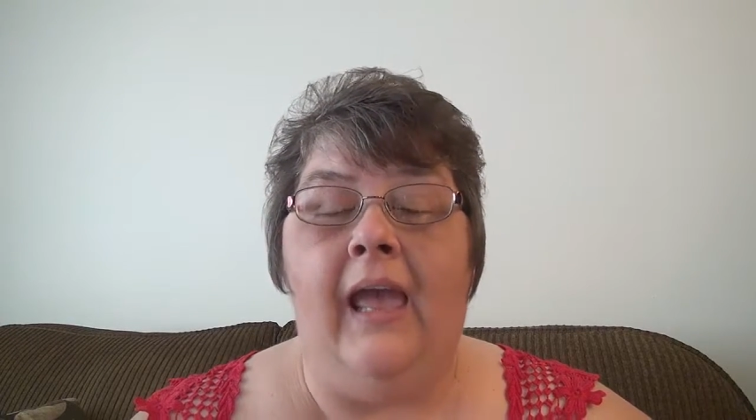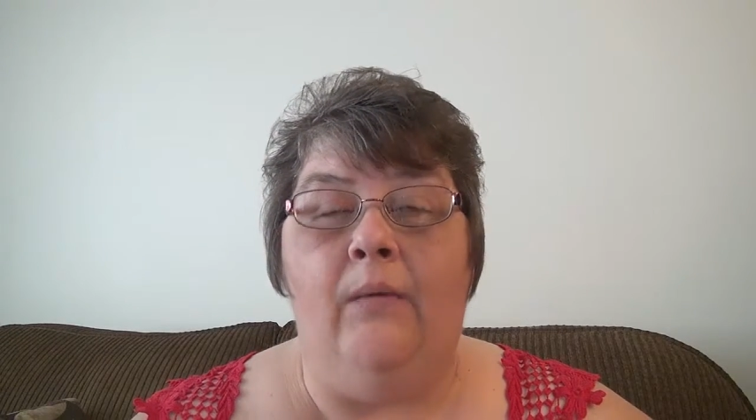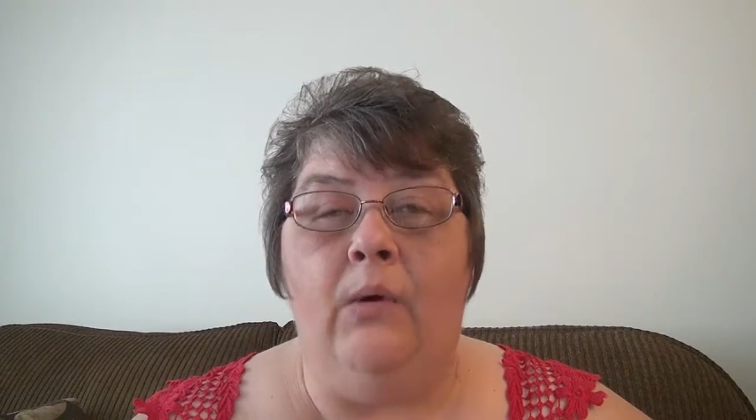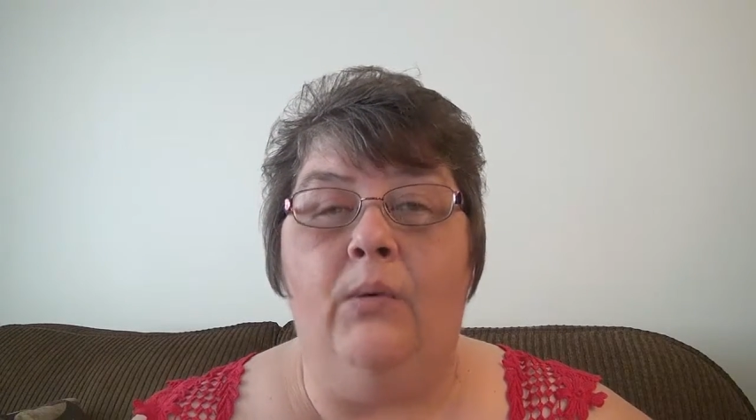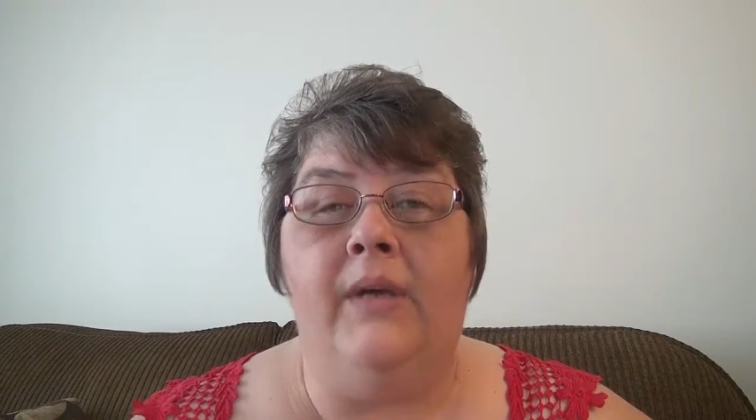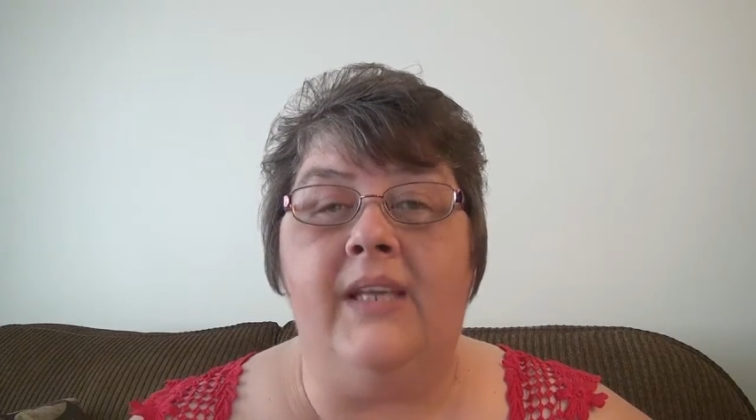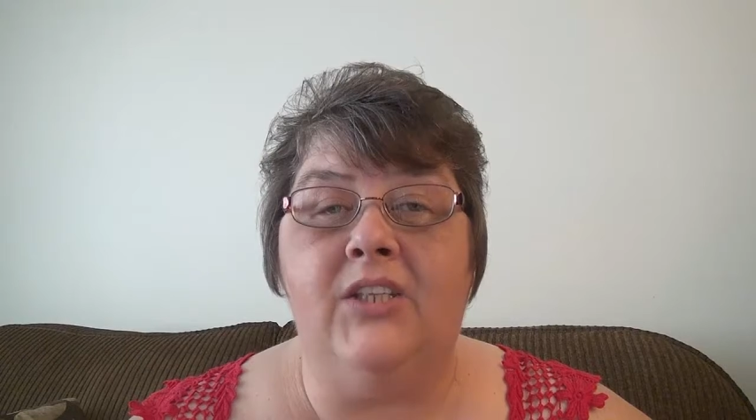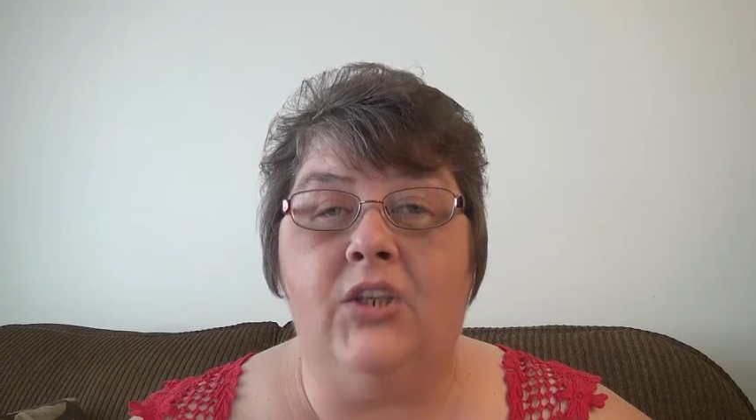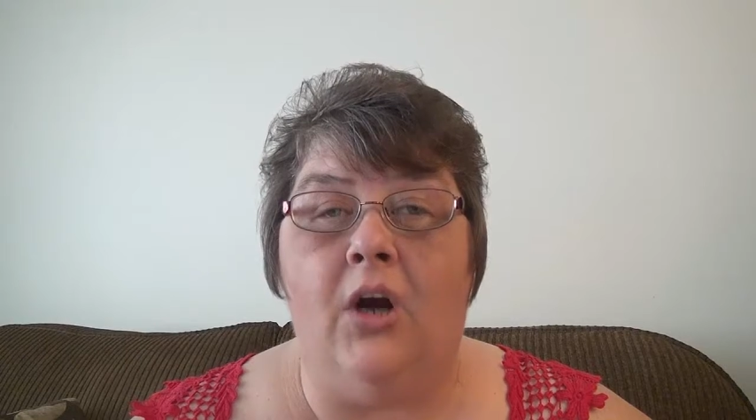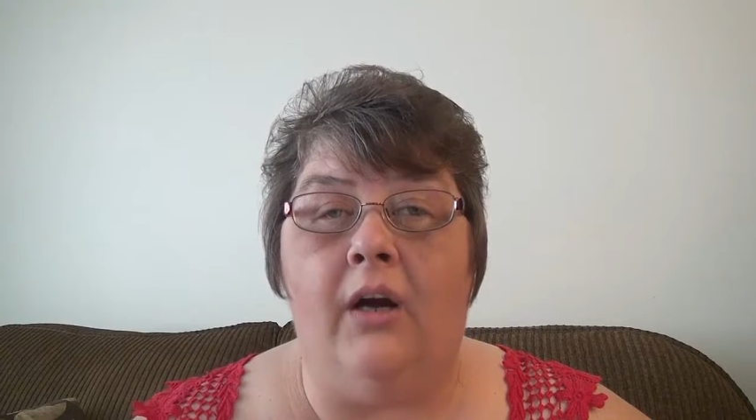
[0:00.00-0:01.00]
and we will get
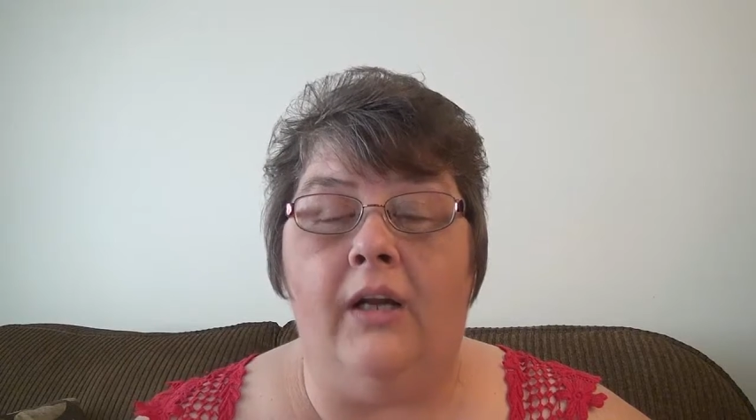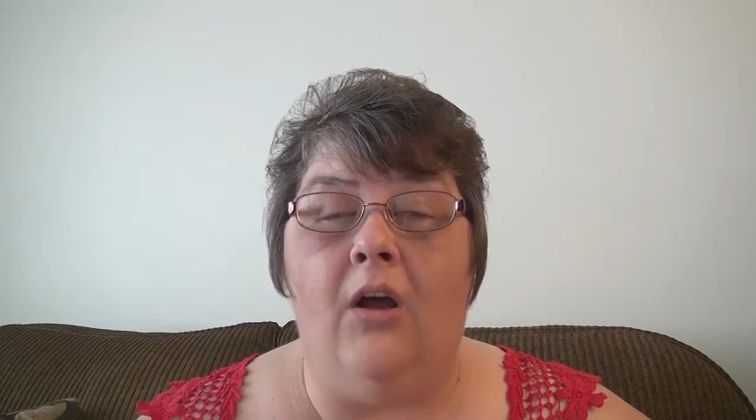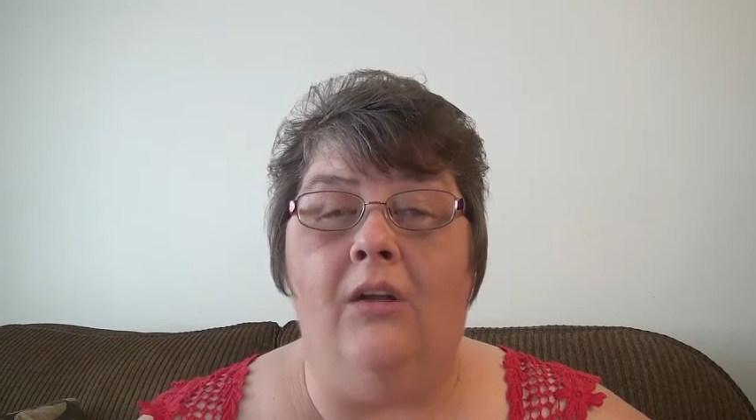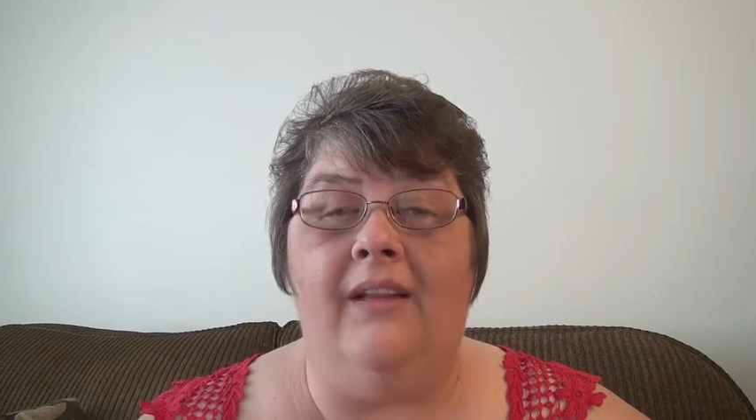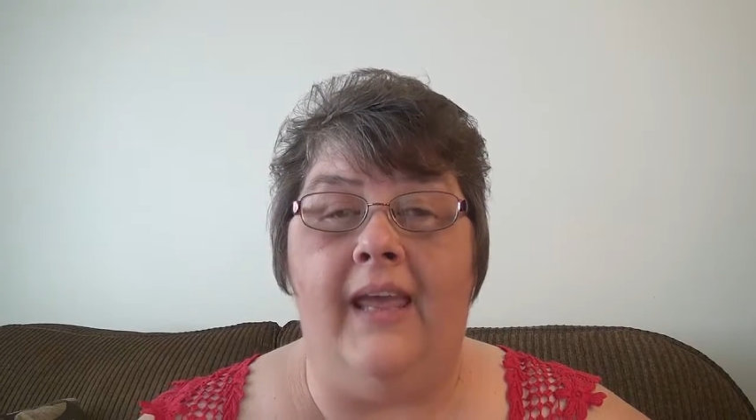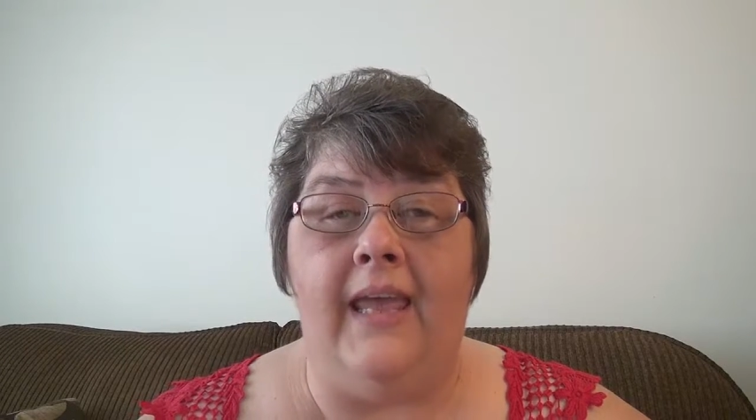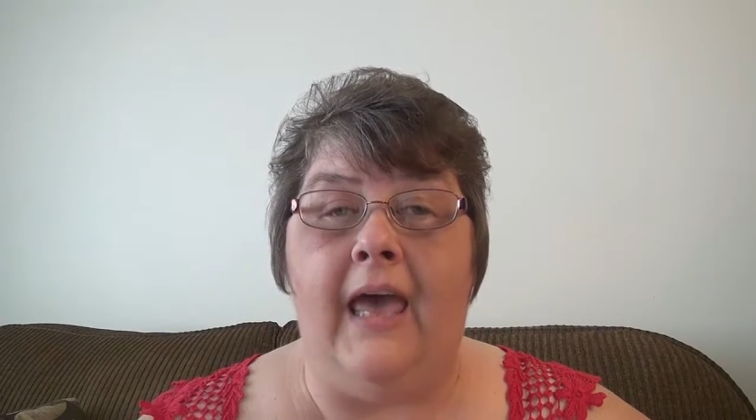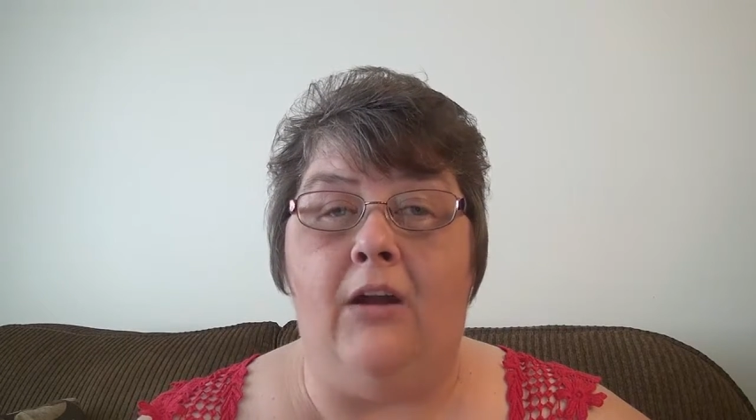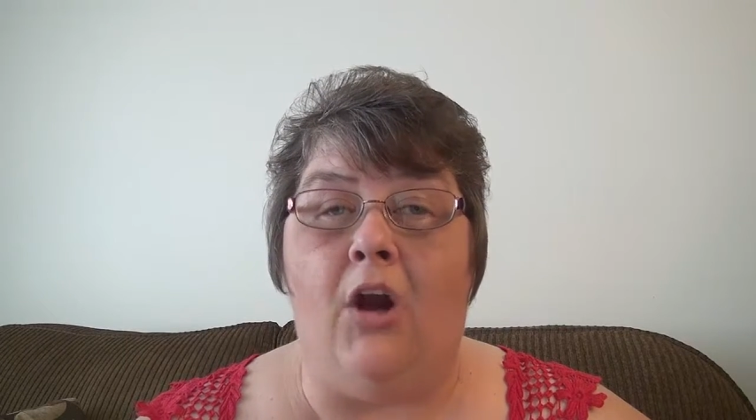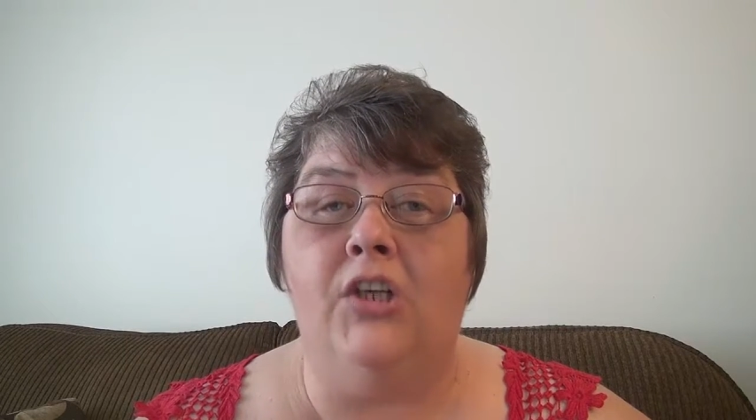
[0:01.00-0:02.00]
started on laying
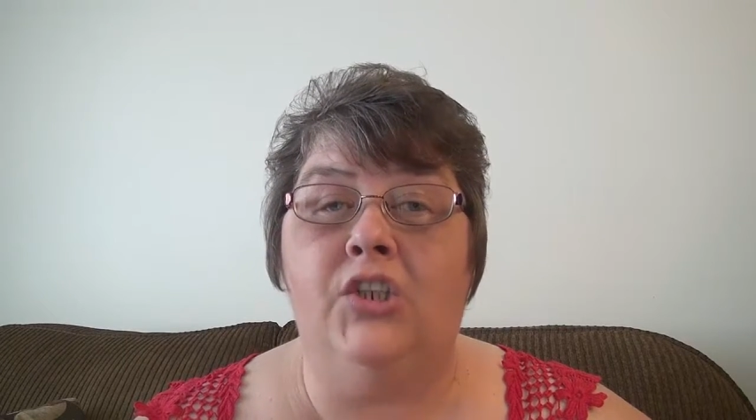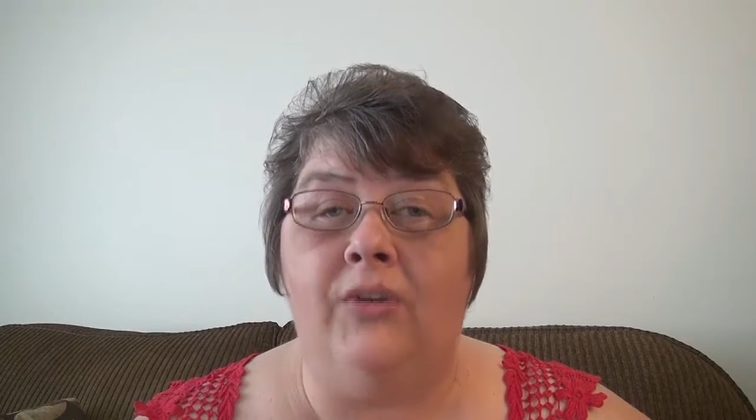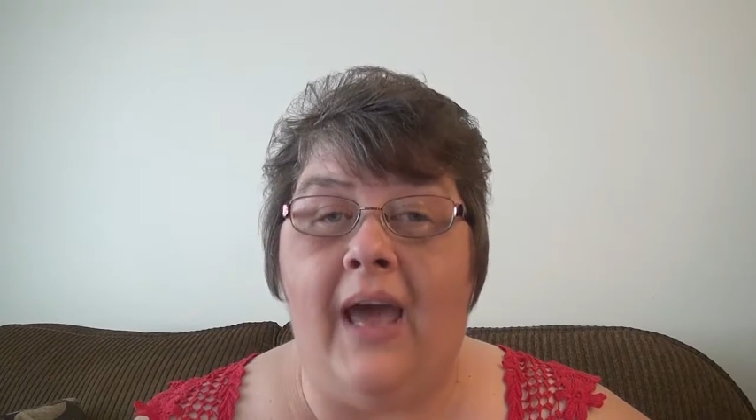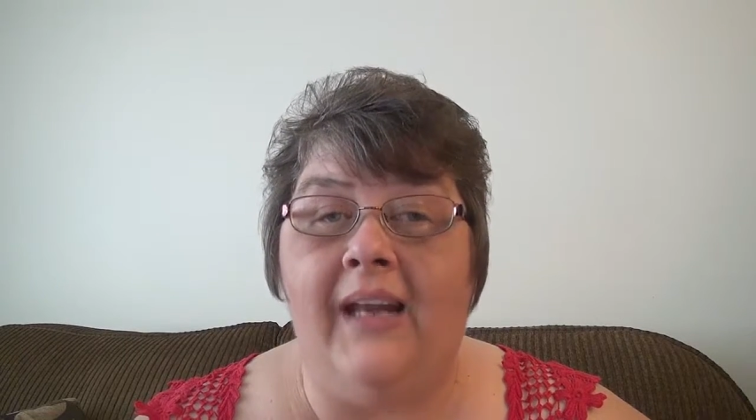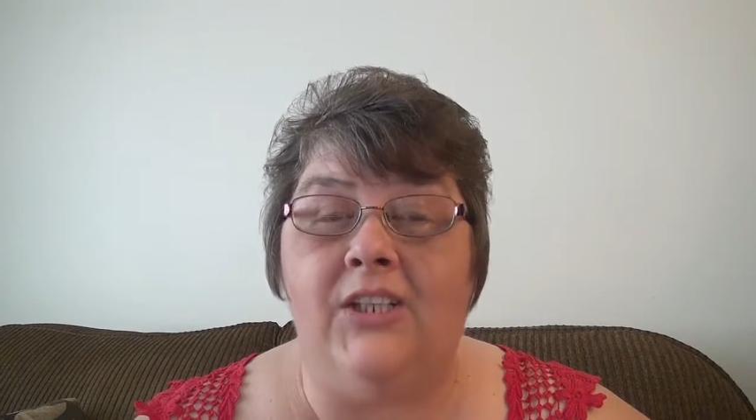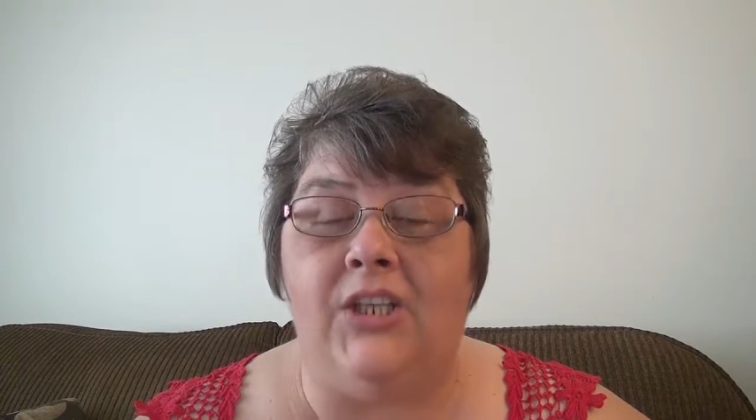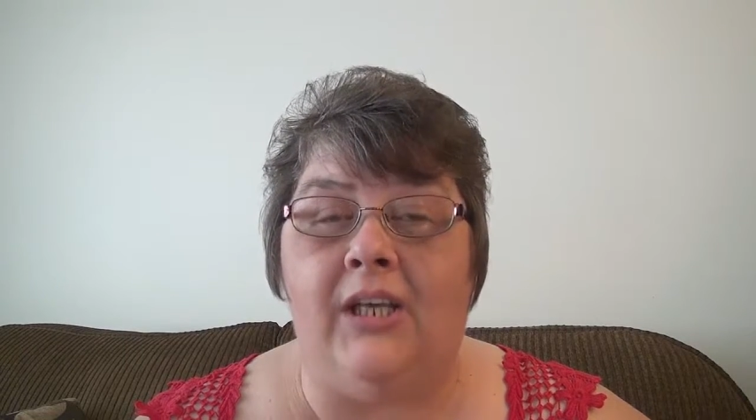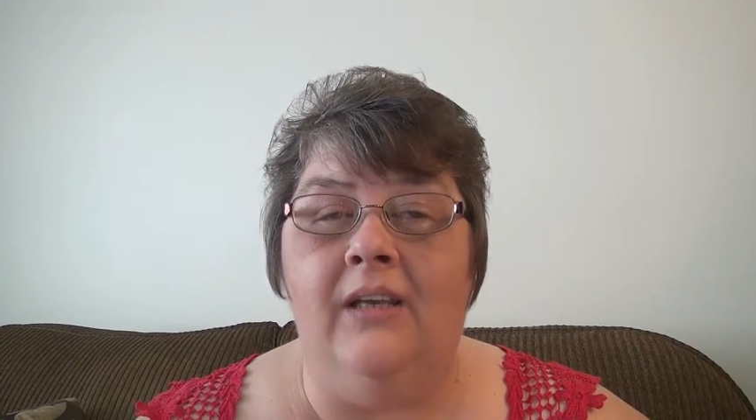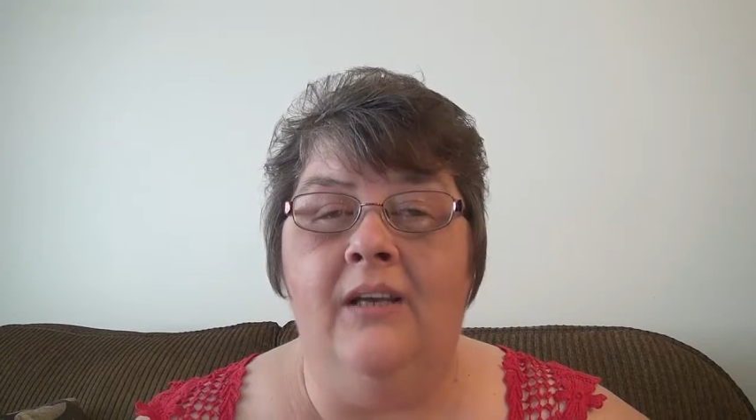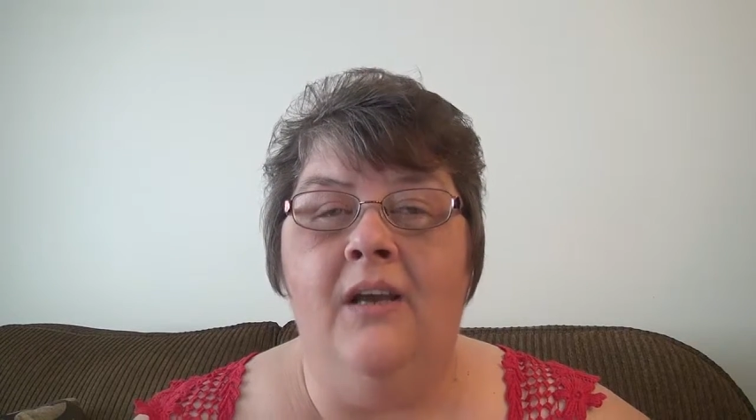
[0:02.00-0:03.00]
out our strategy